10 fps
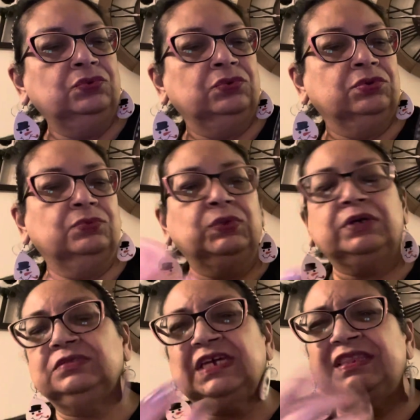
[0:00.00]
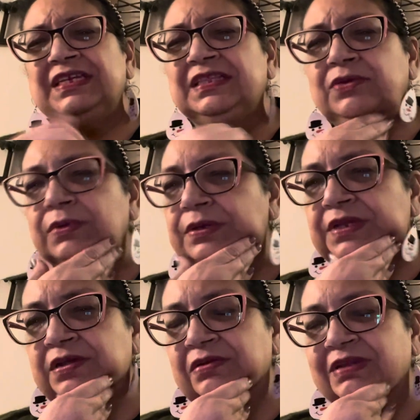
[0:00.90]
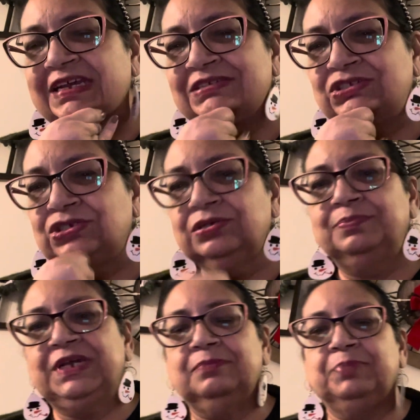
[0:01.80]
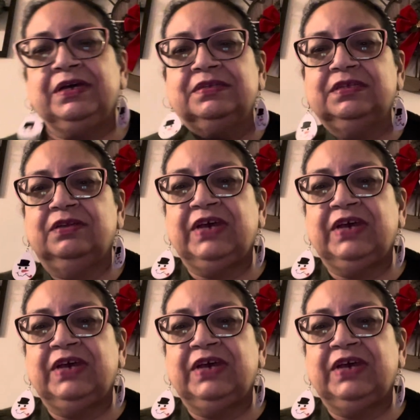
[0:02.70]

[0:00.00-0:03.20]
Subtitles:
or well, I think they were here last year. I'm not positive.